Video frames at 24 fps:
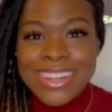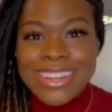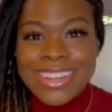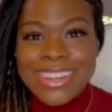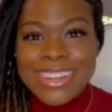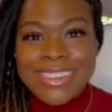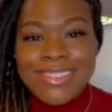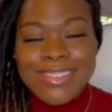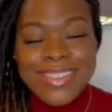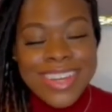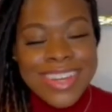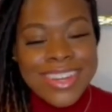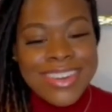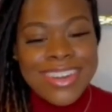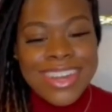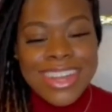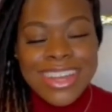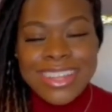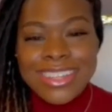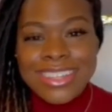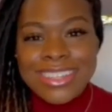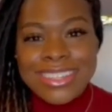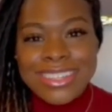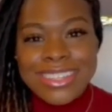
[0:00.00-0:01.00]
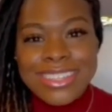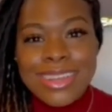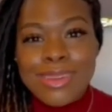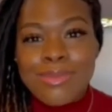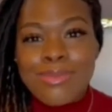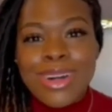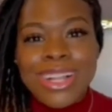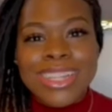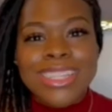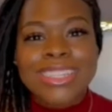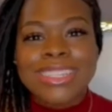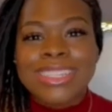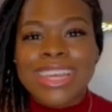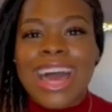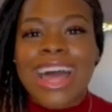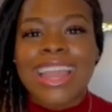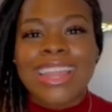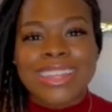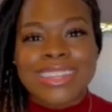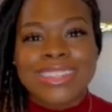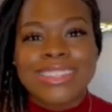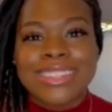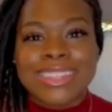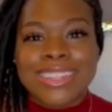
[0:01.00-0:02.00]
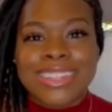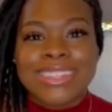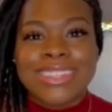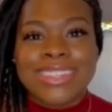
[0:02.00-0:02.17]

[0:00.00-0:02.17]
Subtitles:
But Chris, you're multi-talented.